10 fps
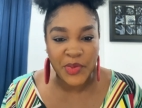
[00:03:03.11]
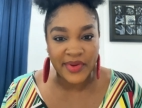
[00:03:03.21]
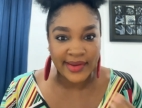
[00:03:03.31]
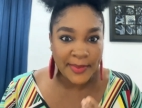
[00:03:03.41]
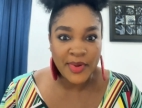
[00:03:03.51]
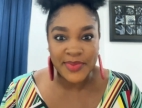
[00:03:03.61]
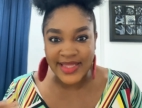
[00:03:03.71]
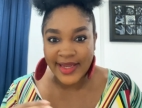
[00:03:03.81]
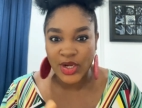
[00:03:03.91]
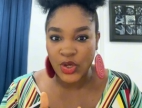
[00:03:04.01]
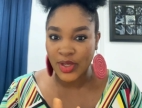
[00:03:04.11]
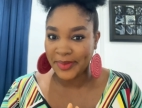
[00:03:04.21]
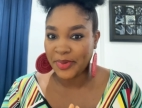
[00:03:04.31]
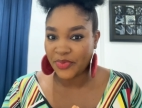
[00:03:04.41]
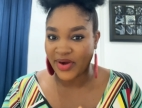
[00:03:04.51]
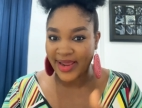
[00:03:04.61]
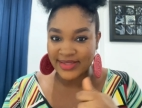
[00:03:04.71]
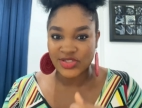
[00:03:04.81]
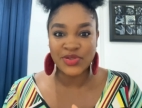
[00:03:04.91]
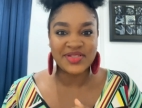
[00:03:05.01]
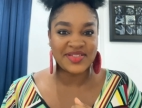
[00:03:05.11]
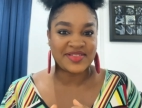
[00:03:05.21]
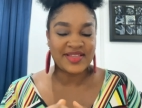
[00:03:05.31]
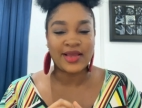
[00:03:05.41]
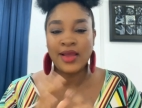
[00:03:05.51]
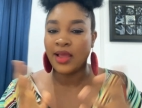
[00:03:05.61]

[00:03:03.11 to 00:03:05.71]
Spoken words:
A cake pop is like a lonely pop, right? In the stick.